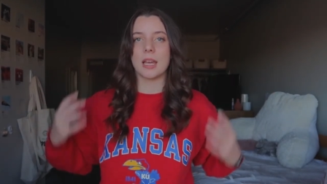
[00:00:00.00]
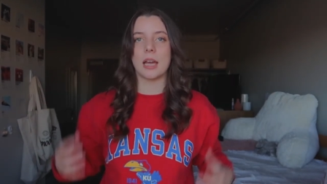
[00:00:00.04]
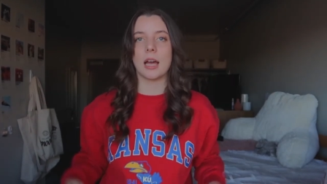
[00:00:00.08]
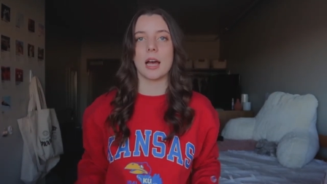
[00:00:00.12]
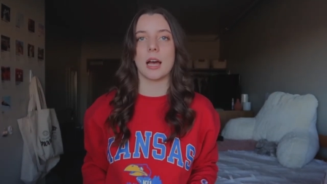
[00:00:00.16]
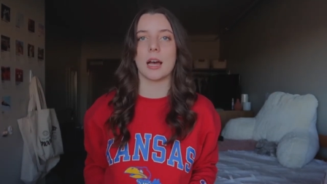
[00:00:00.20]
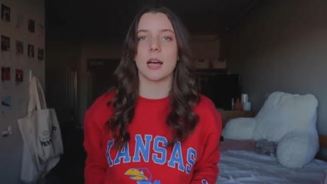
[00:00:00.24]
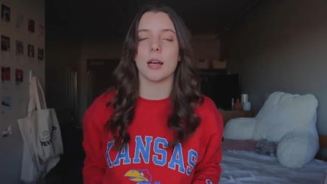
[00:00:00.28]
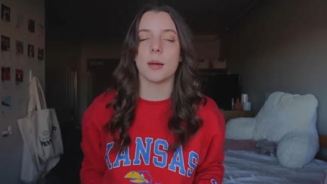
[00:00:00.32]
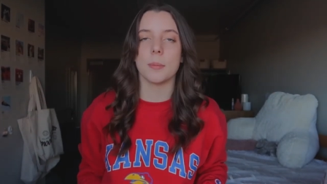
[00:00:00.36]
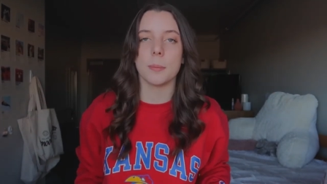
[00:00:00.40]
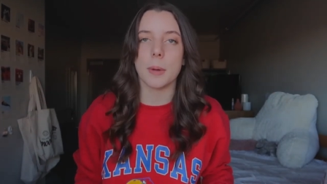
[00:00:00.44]

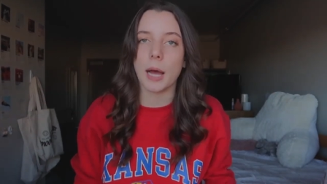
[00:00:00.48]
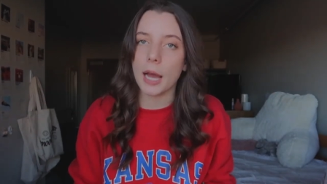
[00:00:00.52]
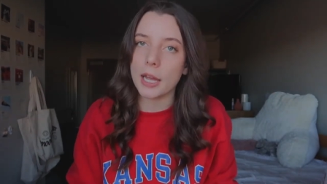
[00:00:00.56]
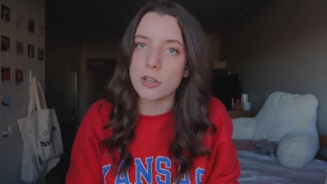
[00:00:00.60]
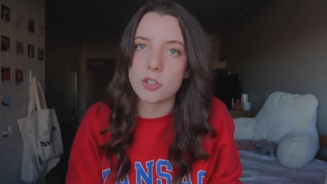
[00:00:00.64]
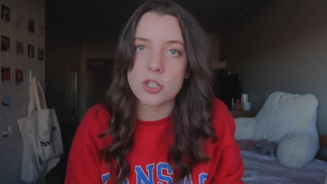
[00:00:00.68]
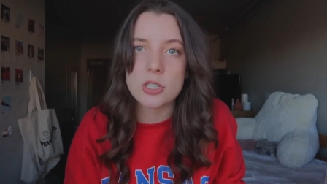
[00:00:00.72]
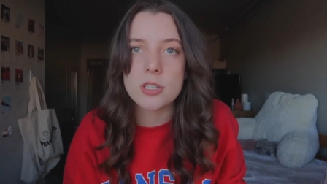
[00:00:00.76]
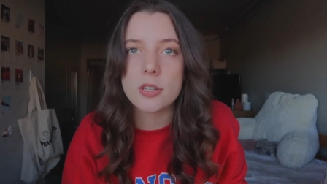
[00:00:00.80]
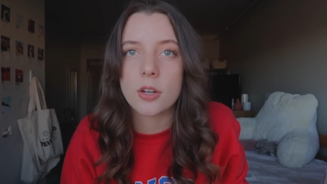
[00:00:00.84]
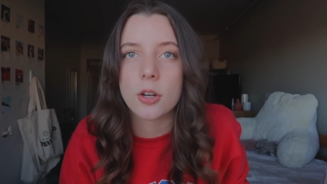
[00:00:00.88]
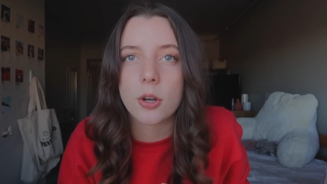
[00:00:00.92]
um i
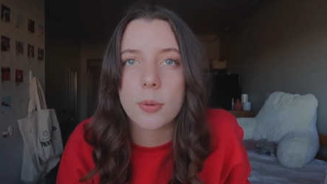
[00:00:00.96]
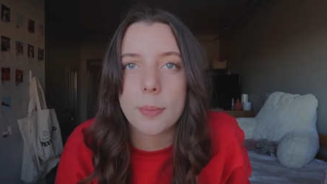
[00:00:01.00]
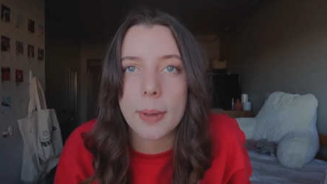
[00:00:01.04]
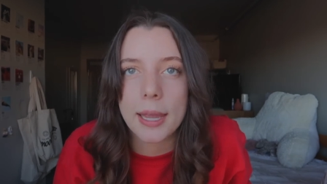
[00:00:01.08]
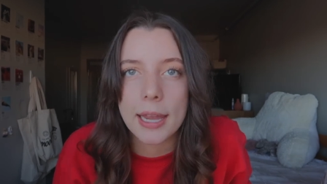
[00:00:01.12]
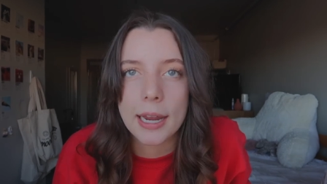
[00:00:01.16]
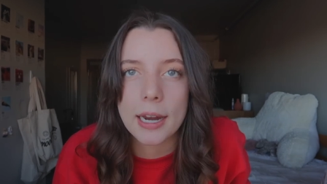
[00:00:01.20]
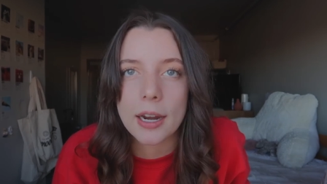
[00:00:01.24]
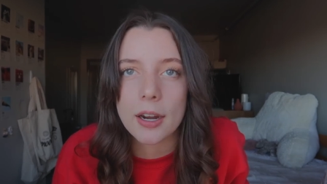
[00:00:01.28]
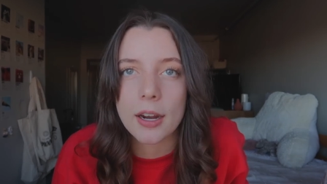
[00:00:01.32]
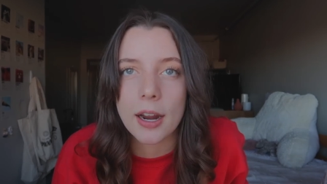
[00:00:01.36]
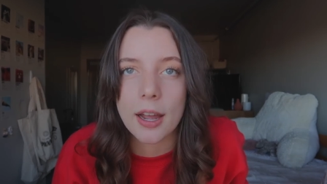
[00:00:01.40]
just curled my
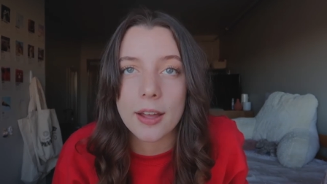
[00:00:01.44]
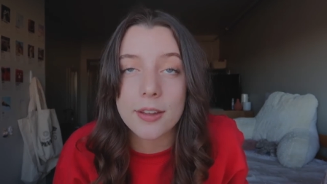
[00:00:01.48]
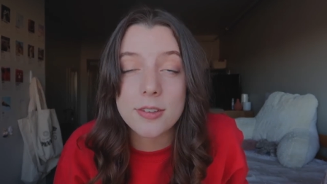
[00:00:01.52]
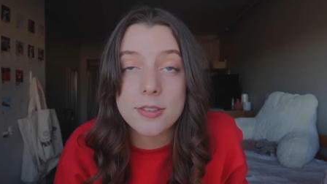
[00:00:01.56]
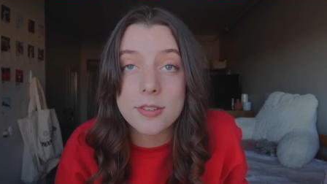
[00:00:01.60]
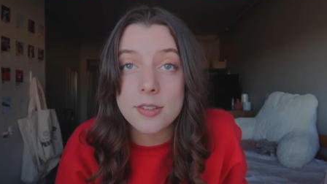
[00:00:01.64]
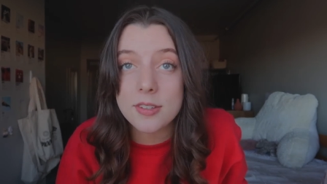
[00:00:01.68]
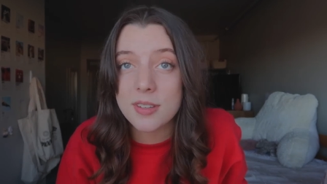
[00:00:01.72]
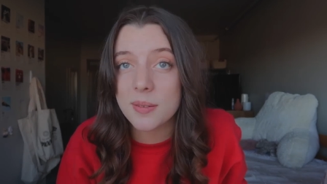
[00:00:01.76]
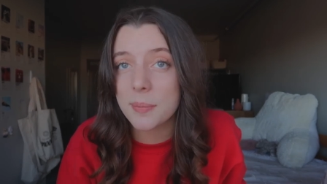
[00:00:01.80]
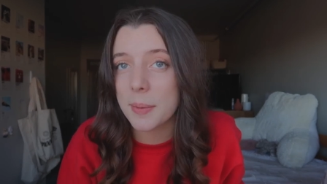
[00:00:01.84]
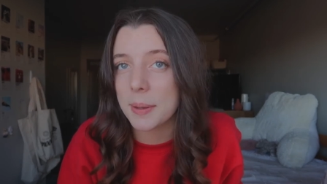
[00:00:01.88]
hair i
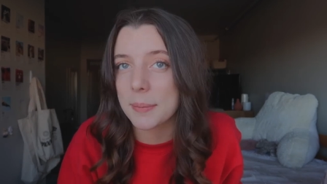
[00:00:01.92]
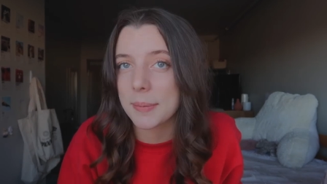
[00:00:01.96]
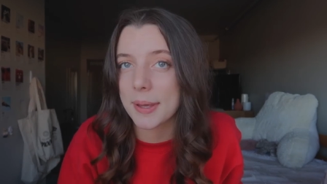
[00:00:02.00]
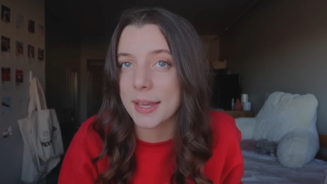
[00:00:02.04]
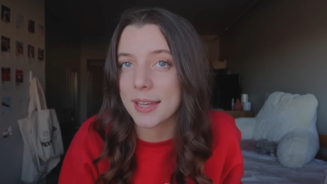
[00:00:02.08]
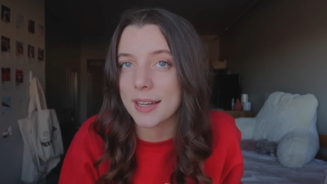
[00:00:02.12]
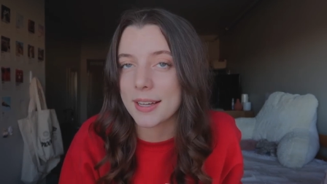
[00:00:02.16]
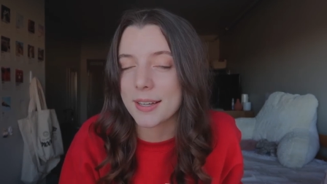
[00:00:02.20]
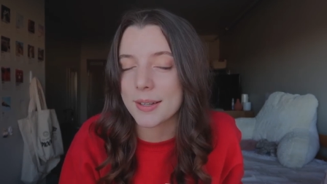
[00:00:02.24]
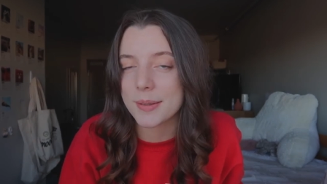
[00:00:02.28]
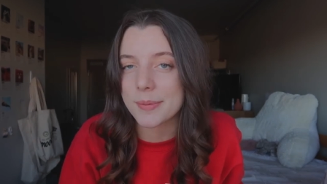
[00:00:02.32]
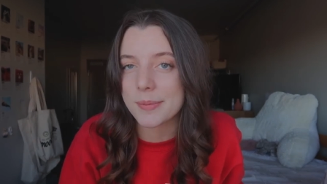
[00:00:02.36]
also did my
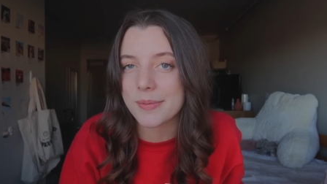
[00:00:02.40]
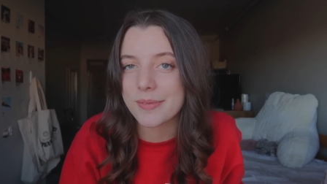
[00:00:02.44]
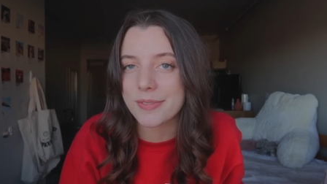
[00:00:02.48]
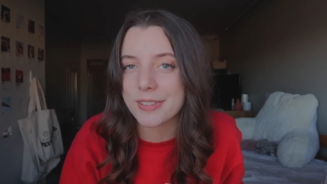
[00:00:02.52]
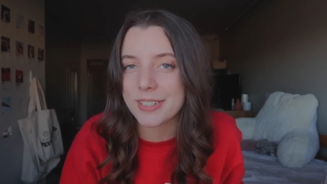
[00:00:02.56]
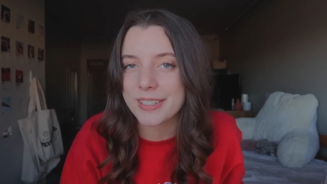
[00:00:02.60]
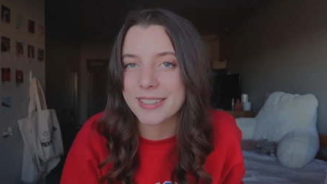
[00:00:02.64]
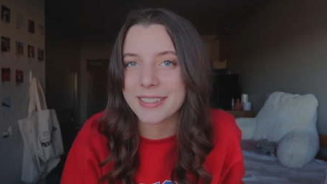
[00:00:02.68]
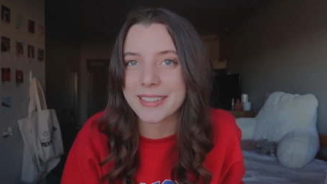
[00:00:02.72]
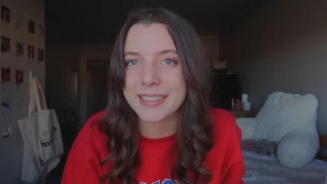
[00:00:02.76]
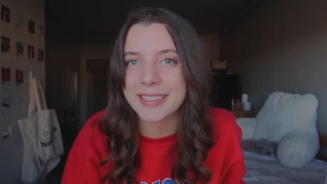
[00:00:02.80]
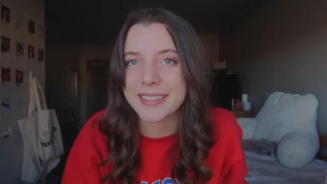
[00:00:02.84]
makeup
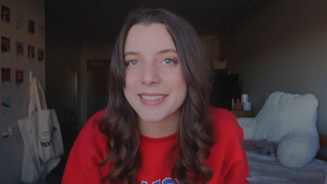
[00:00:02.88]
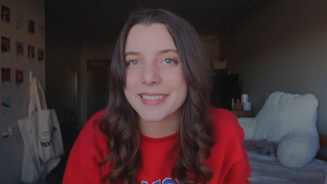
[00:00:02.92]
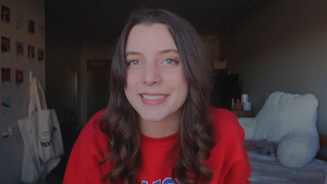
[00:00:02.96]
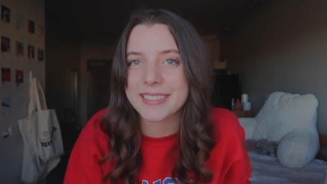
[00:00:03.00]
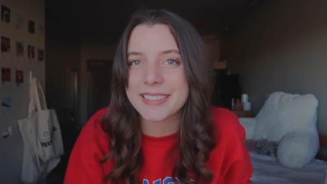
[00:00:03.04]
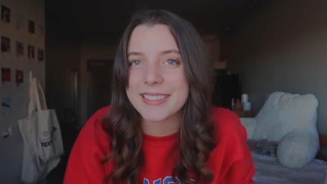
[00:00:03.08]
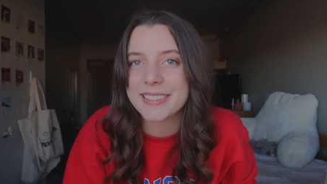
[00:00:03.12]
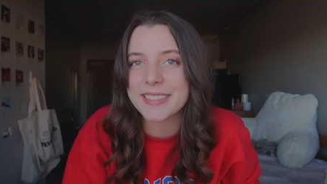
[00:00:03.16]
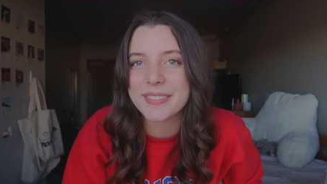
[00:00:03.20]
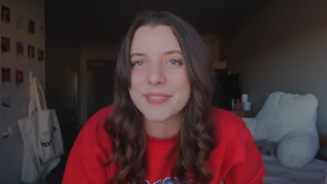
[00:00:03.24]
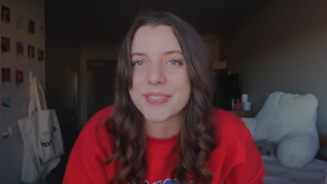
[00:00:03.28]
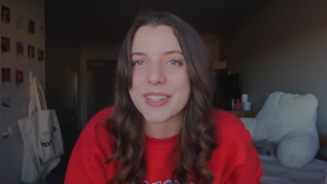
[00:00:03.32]
for
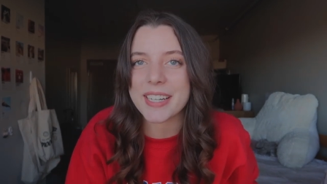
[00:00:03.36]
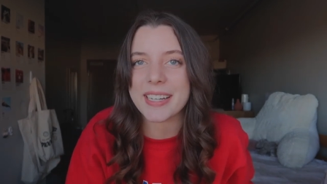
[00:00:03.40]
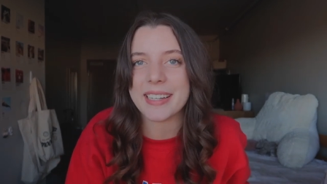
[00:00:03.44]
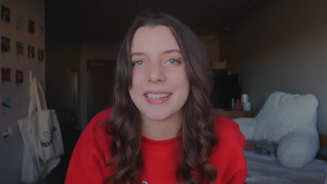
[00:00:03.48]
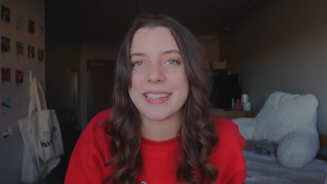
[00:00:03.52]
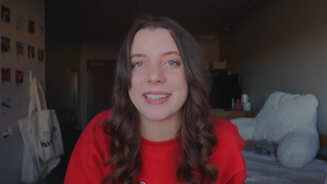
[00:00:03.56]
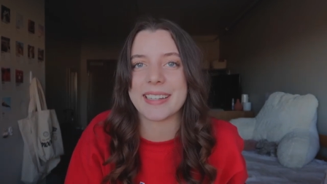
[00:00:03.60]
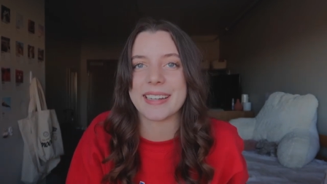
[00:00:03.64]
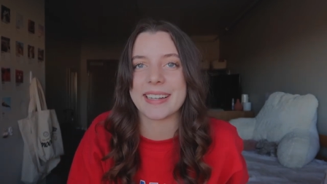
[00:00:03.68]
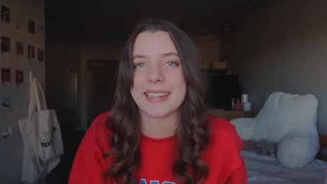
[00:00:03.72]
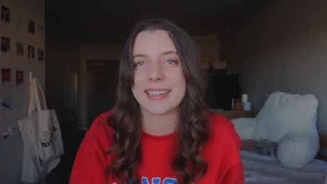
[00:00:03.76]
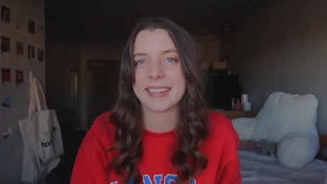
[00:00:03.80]
just
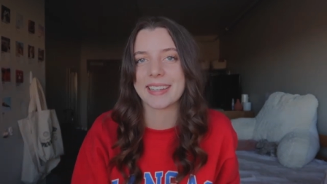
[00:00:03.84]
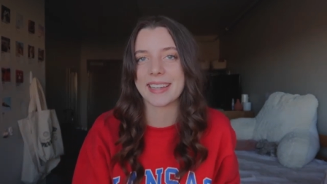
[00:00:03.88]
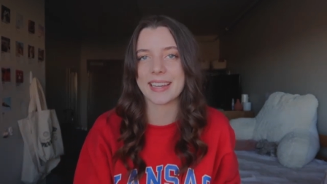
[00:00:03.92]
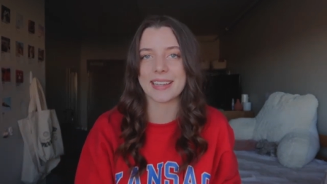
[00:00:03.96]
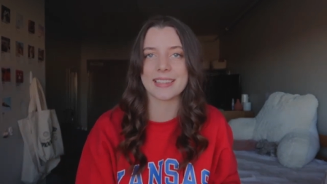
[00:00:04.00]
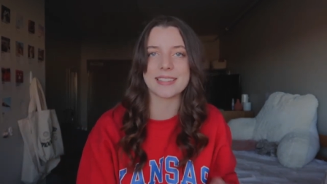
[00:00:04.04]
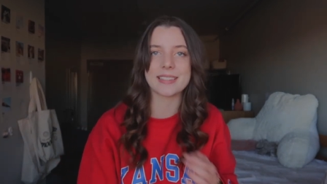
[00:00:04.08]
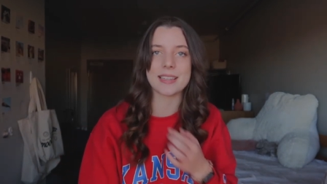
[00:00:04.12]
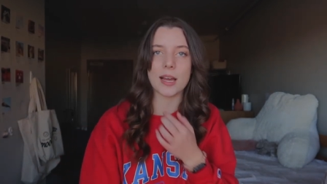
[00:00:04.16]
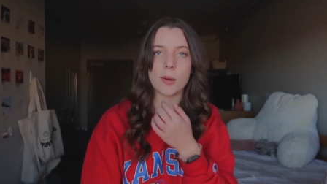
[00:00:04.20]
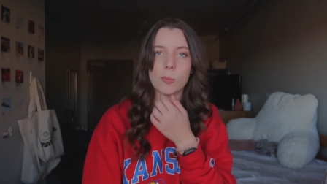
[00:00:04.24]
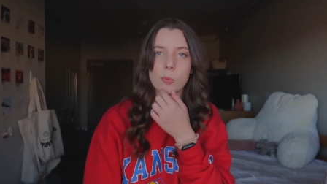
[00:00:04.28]
fun i
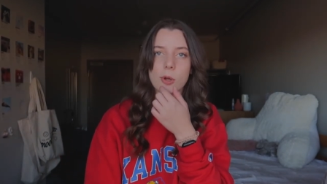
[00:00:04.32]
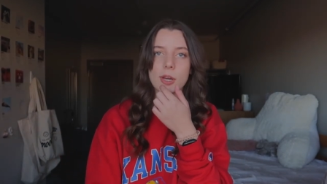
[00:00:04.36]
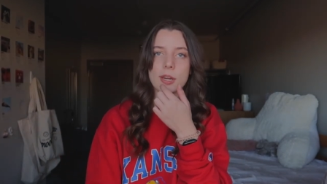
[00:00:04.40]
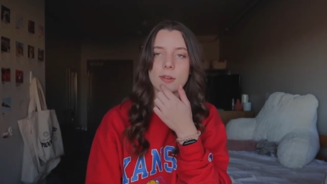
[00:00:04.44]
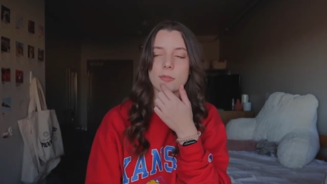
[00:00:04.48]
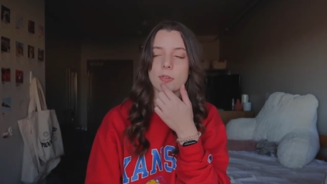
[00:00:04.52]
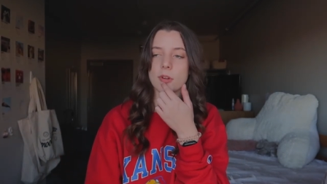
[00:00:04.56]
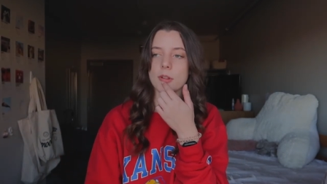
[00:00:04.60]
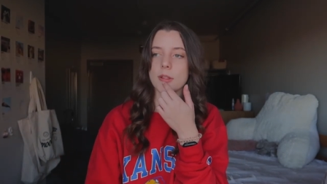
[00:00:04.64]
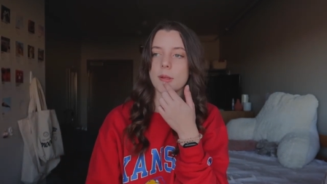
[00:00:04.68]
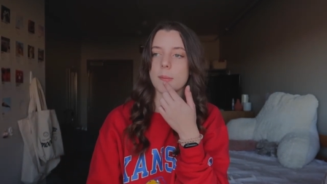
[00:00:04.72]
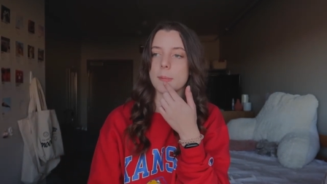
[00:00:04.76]
guess i'm
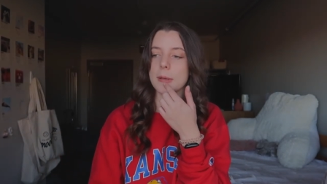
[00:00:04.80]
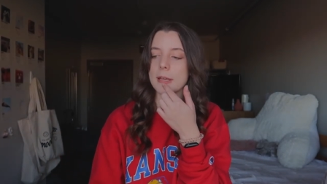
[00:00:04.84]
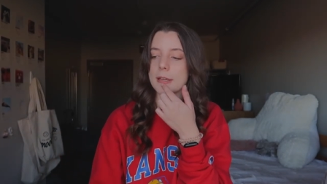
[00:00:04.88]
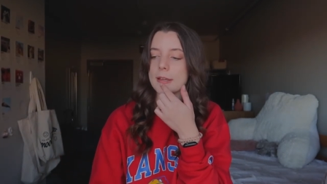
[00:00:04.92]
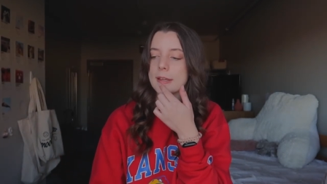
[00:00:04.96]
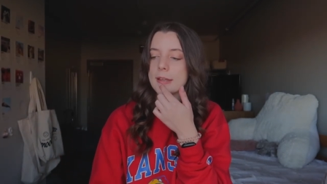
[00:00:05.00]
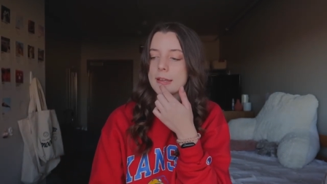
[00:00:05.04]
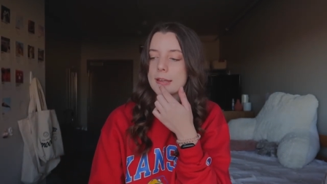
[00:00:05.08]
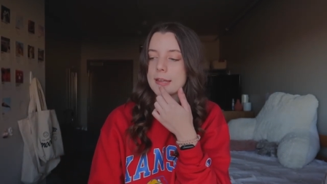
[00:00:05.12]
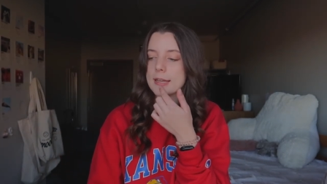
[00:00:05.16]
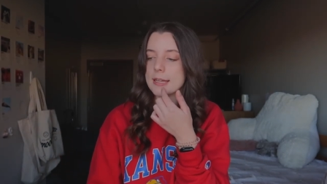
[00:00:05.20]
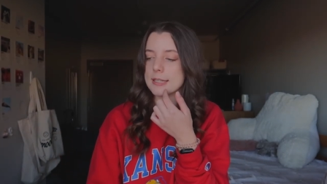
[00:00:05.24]
waiting for libby